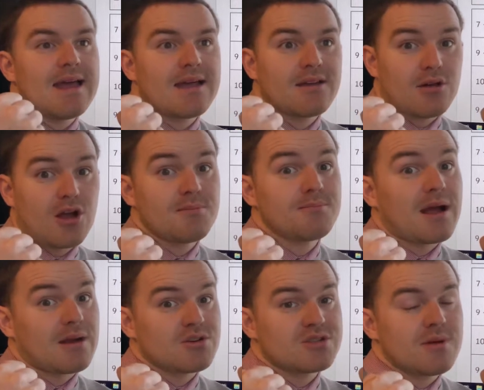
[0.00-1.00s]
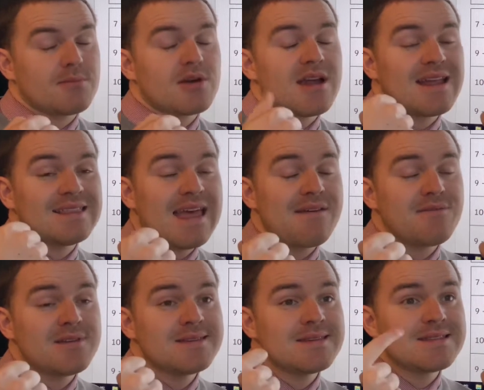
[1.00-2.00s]
I'm counting backwards, remember,
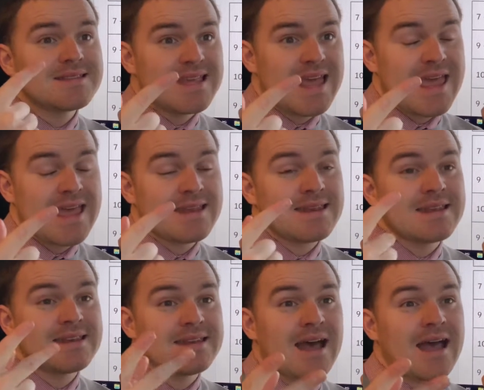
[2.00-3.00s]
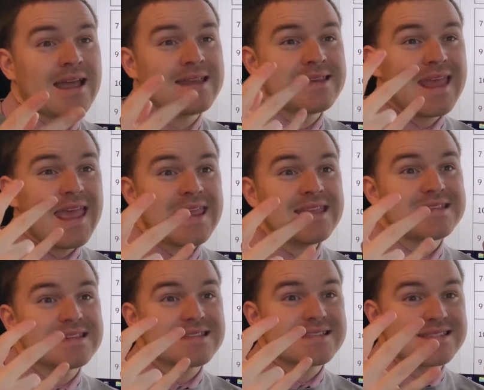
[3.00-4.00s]
11, 10, 9, 8,
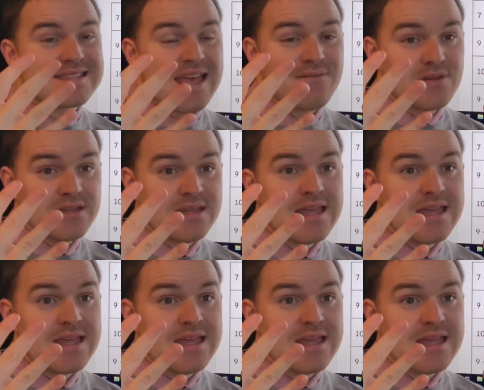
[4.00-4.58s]
7,